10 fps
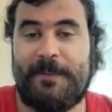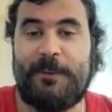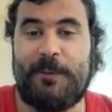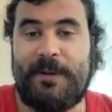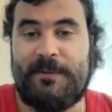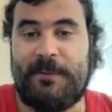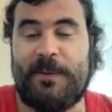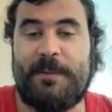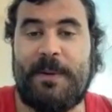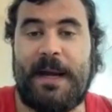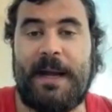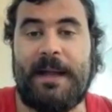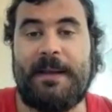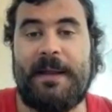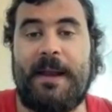listen to it back,
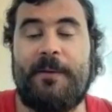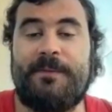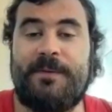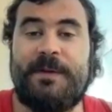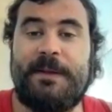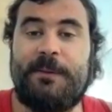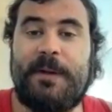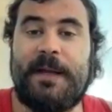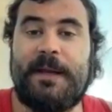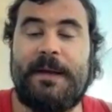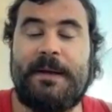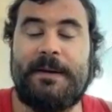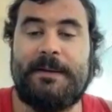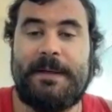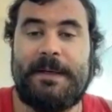and obviously you
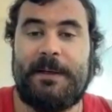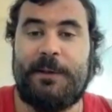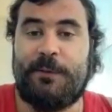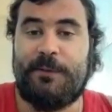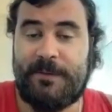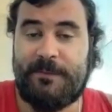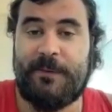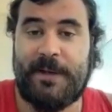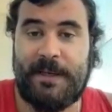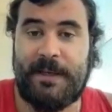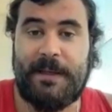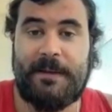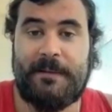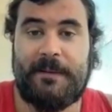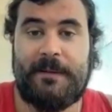can use it for anything
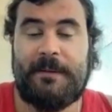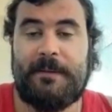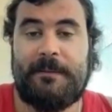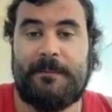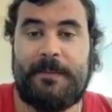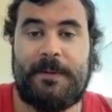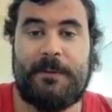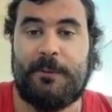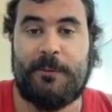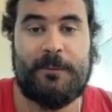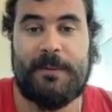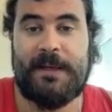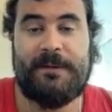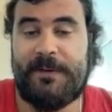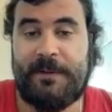
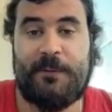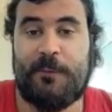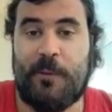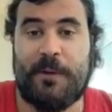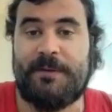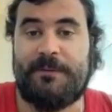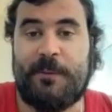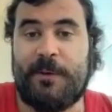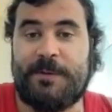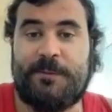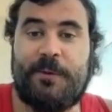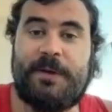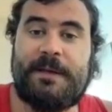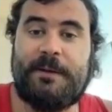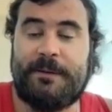that you want. If you want to
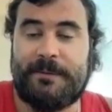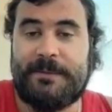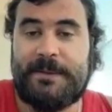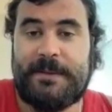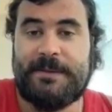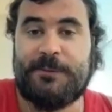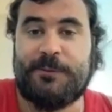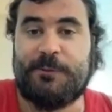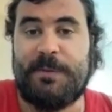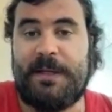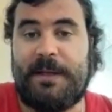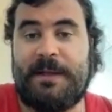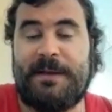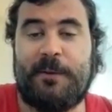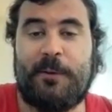put it on social
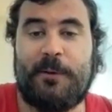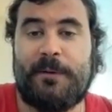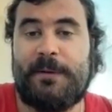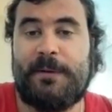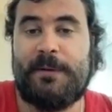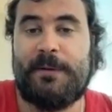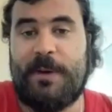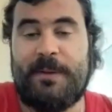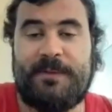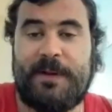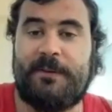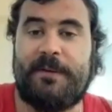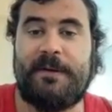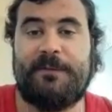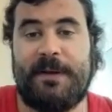media or your website
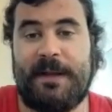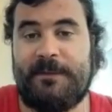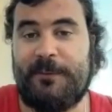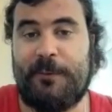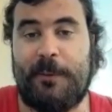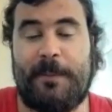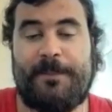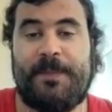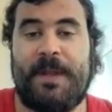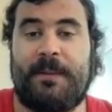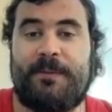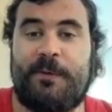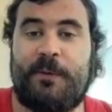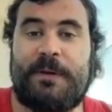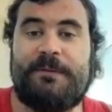or anything, that's all
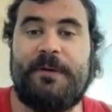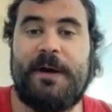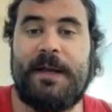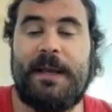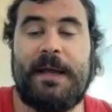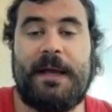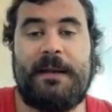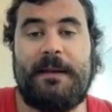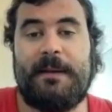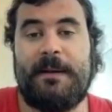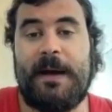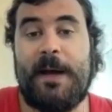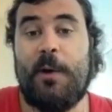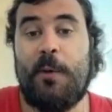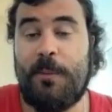absolutely fine. And
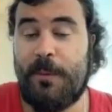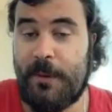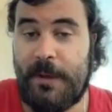I hope